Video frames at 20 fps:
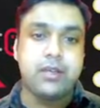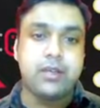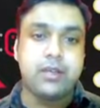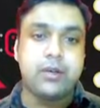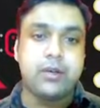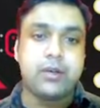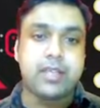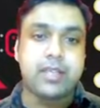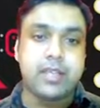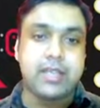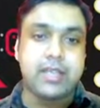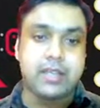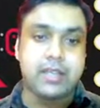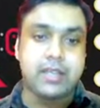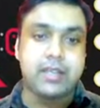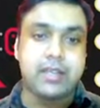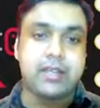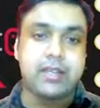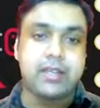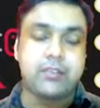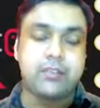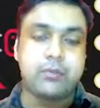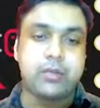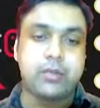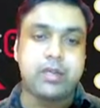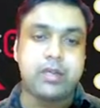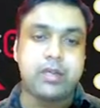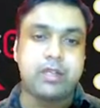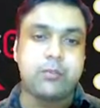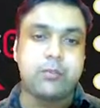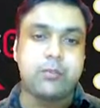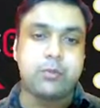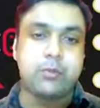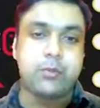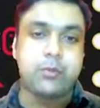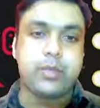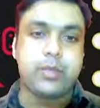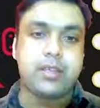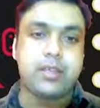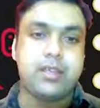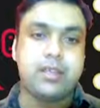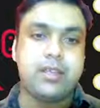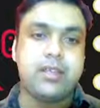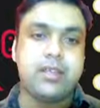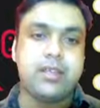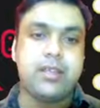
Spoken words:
Okay, again it is moving.